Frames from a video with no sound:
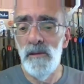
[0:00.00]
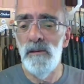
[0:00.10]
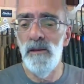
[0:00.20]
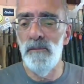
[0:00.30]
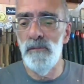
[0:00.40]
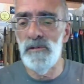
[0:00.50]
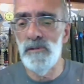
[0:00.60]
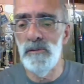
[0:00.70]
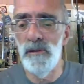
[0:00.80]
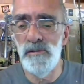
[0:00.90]
Yeah, that's a,
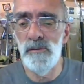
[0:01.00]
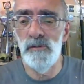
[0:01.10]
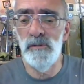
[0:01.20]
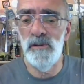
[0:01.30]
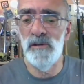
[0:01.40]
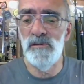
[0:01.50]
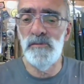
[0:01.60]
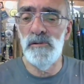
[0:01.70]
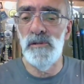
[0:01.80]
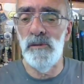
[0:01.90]
that's a good one. Thanks for
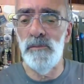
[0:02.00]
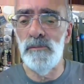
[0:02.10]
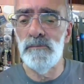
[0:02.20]
the tip.